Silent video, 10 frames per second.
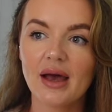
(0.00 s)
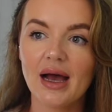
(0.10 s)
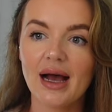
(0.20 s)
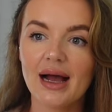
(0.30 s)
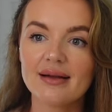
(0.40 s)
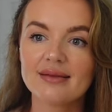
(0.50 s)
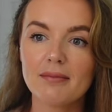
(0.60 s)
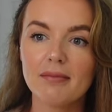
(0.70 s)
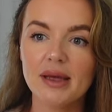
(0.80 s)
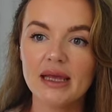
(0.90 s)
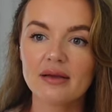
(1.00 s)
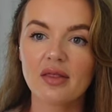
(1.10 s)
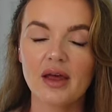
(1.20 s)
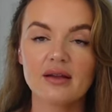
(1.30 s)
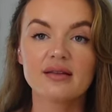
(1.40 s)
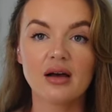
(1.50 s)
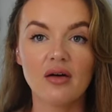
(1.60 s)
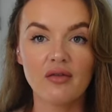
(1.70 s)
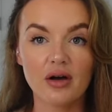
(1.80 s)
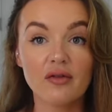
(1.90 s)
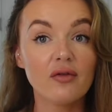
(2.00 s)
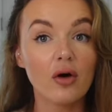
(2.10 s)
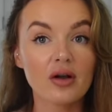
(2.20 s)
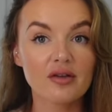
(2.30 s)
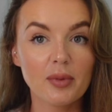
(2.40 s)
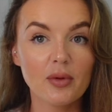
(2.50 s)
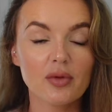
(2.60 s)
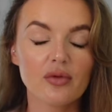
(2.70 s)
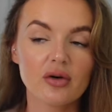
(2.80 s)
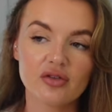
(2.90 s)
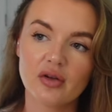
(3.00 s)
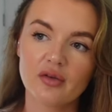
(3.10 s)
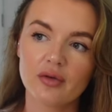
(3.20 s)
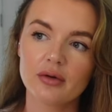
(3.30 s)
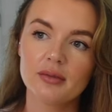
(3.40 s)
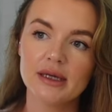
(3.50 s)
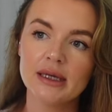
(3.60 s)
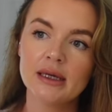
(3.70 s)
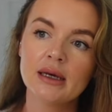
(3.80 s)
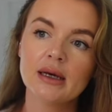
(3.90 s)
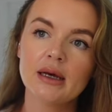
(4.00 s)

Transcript: has made things tougher for us both not just for me